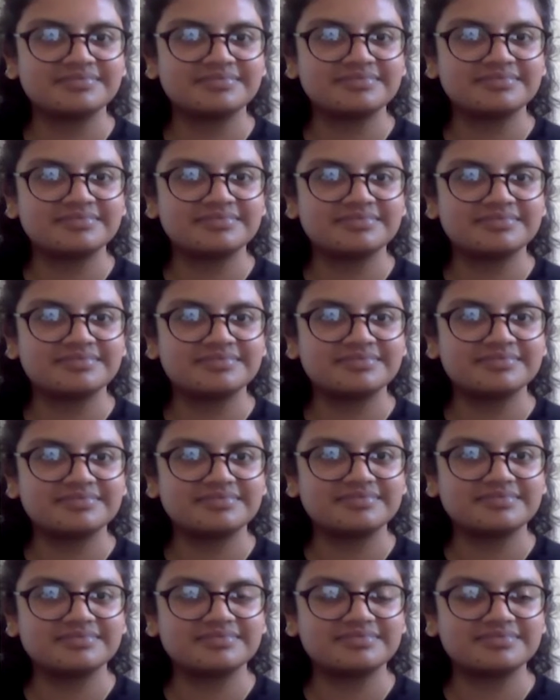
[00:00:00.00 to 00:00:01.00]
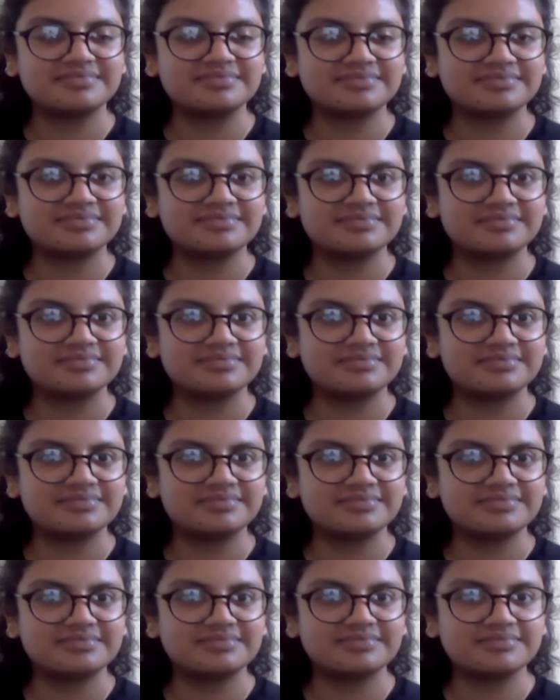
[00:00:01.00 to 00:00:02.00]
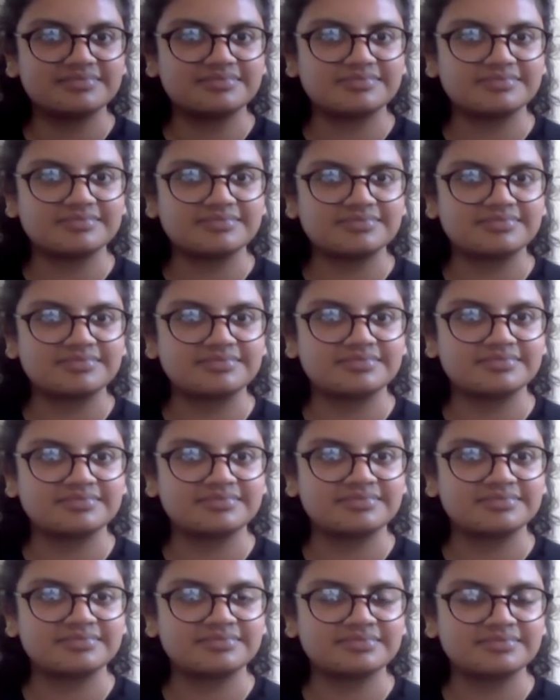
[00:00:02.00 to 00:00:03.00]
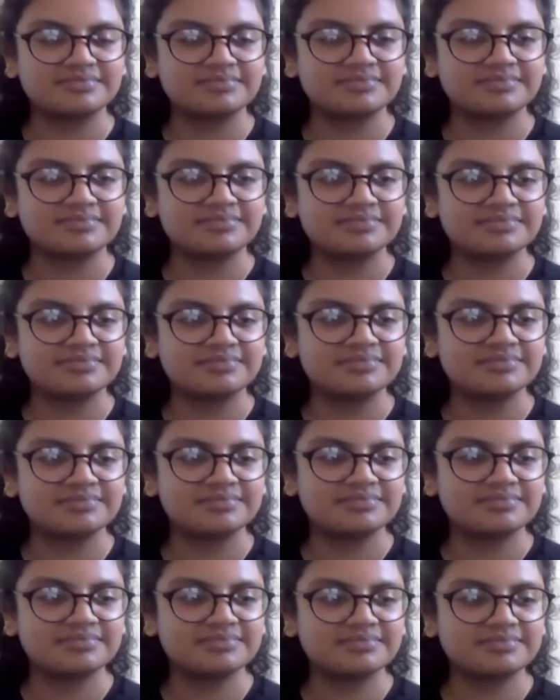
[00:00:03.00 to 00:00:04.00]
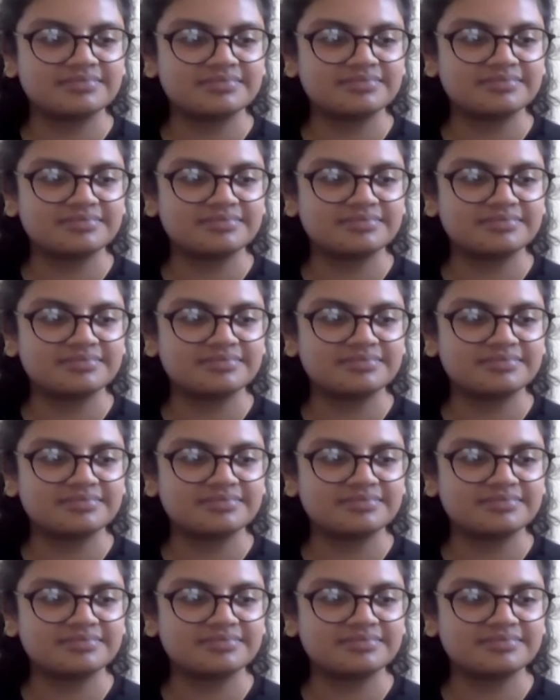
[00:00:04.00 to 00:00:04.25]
The person shown says nothing.